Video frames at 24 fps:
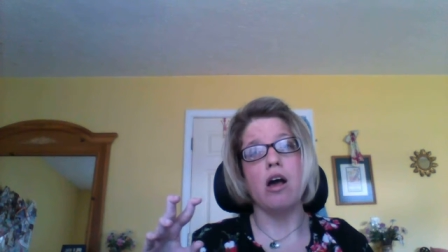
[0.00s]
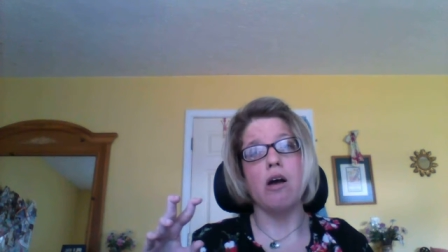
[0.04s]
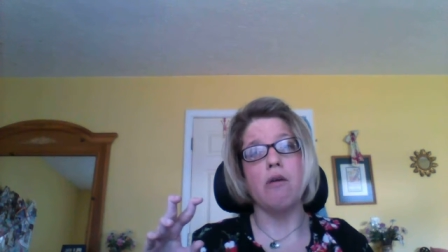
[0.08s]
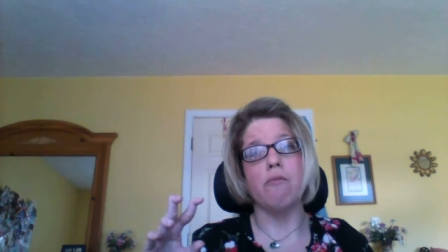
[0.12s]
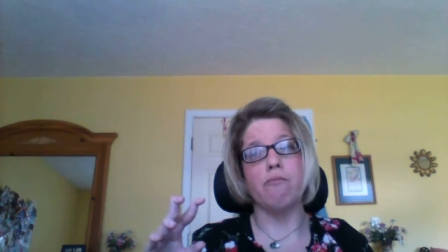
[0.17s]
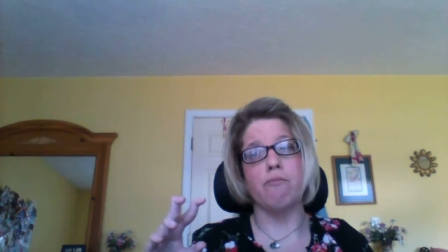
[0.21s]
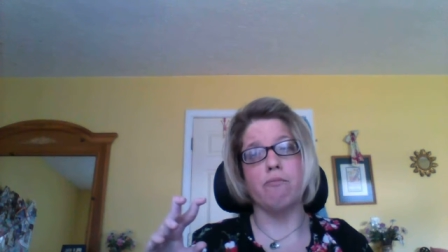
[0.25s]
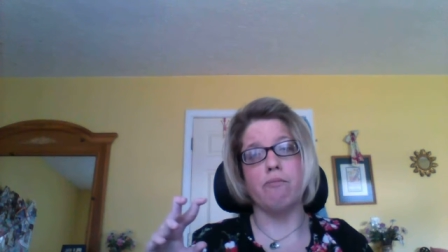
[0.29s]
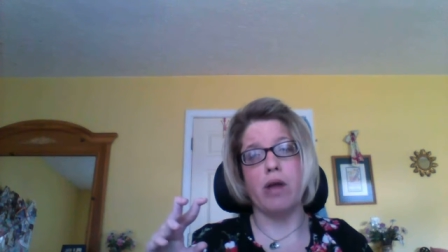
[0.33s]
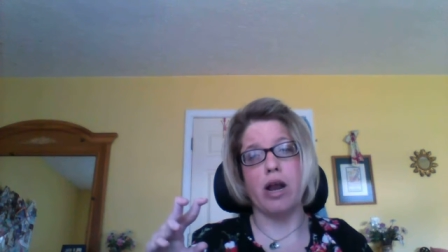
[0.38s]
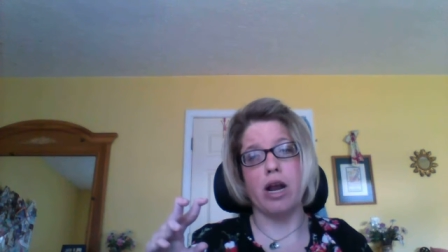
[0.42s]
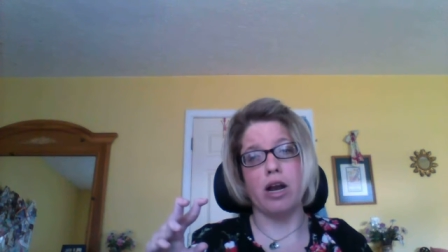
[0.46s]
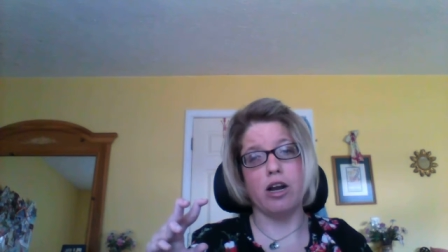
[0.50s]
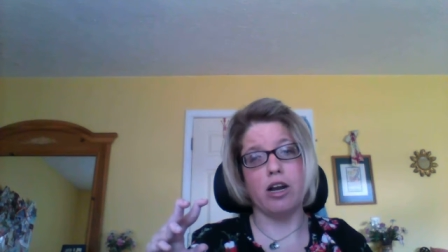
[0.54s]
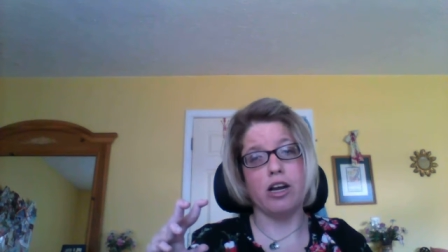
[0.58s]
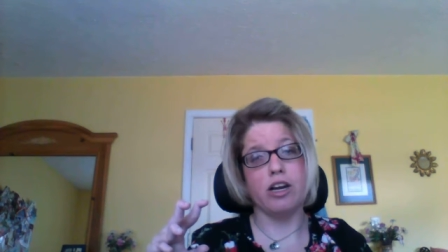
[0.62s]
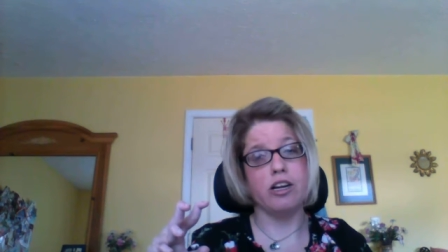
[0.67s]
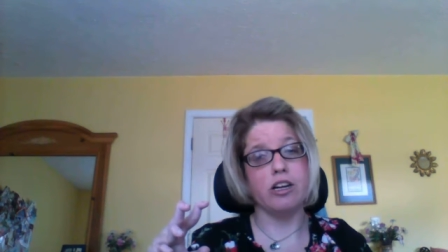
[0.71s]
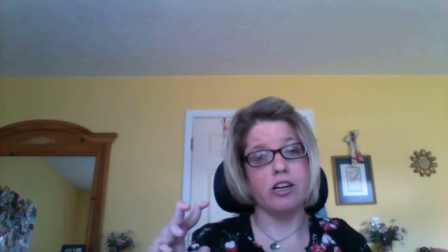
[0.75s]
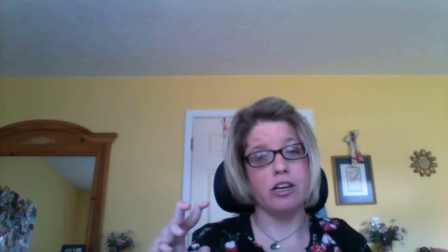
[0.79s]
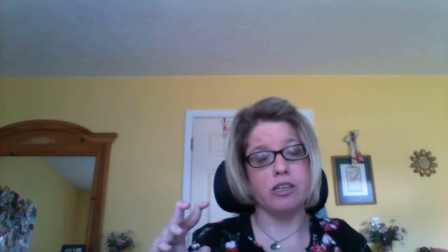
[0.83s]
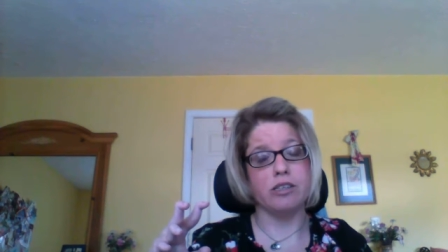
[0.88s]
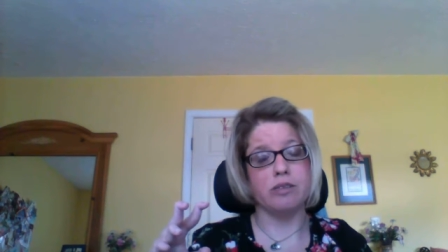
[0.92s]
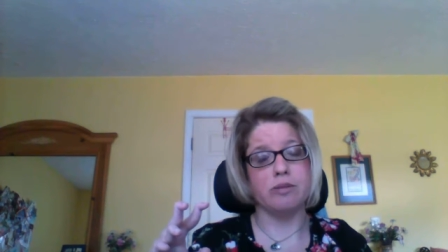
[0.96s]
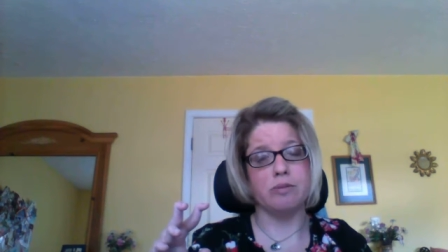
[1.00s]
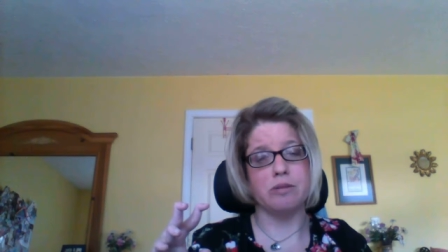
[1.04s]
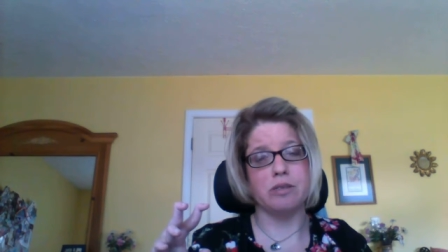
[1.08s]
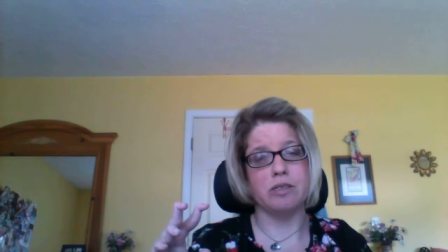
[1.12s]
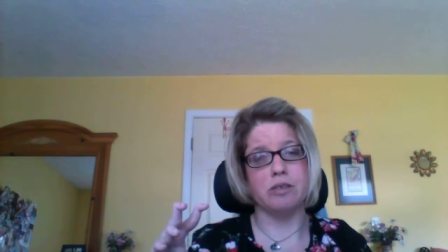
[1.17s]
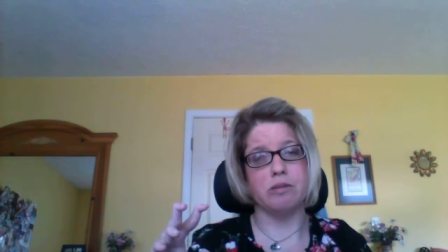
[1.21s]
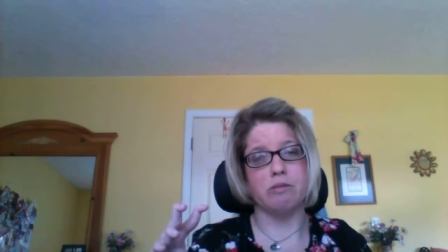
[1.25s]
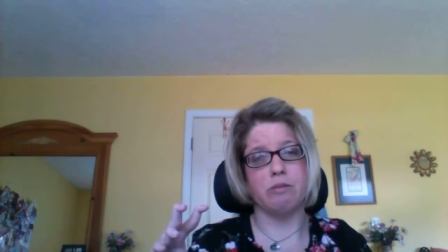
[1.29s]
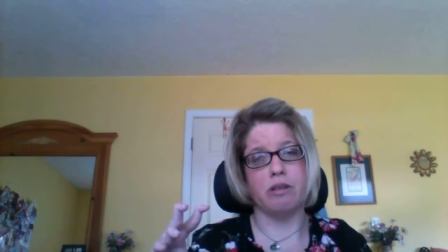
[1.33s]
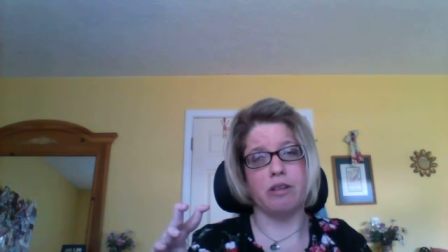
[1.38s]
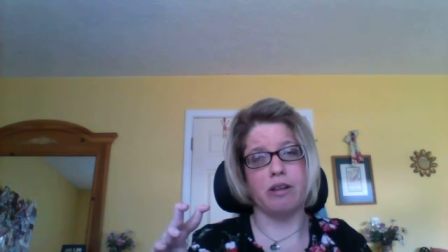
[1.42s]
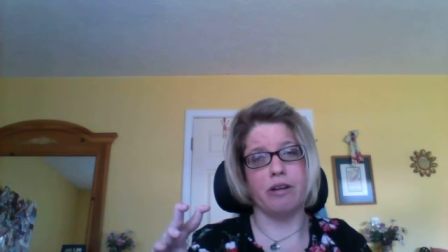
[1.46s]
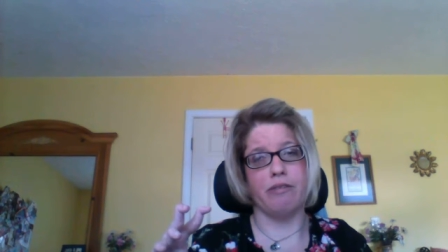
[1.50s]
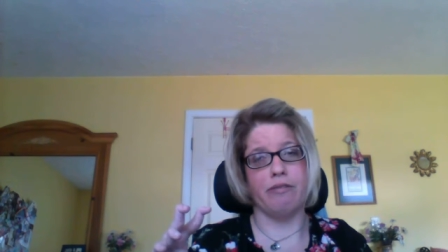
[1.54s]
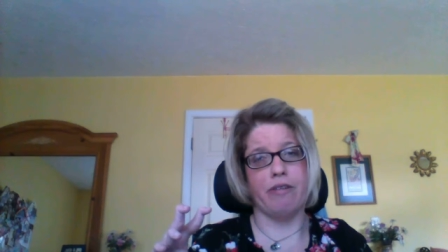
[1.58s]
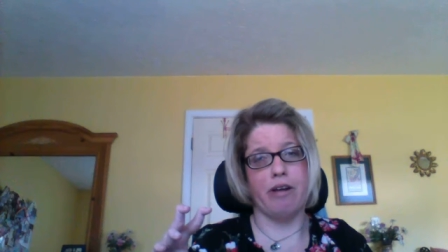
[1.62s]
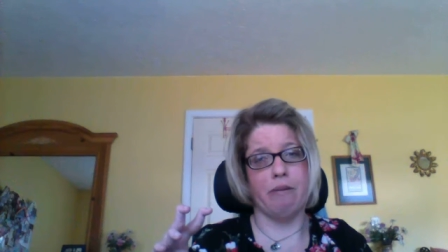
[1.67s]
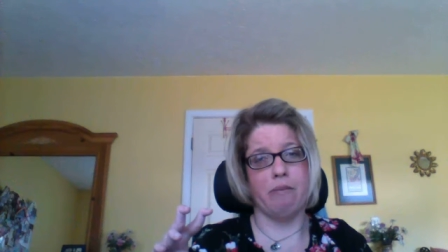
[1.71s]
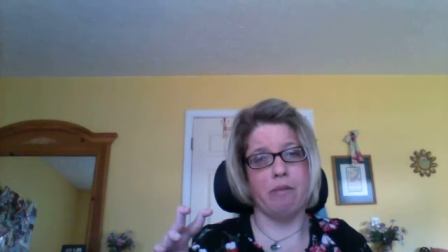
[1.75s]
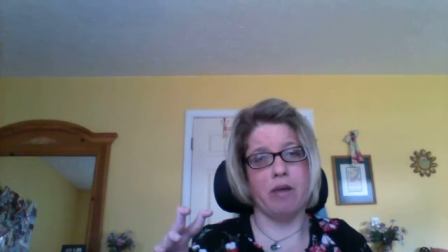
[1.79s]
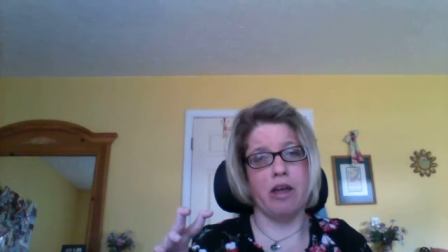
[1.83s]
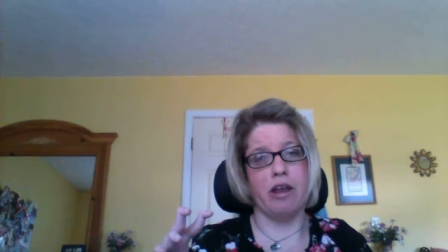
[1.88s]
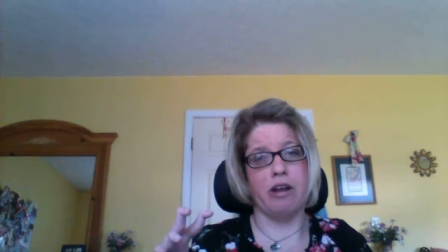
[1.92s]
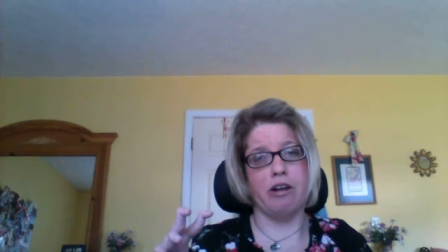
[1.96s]
Merry Christmas with your
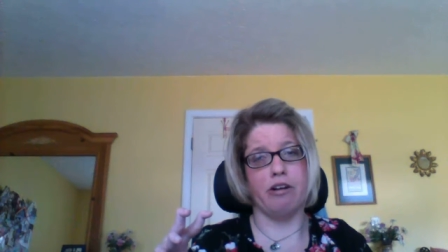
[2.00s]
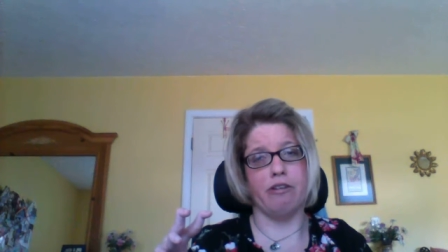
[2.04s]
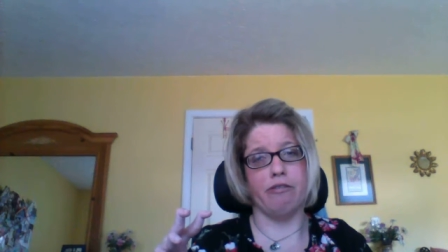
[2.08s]
family and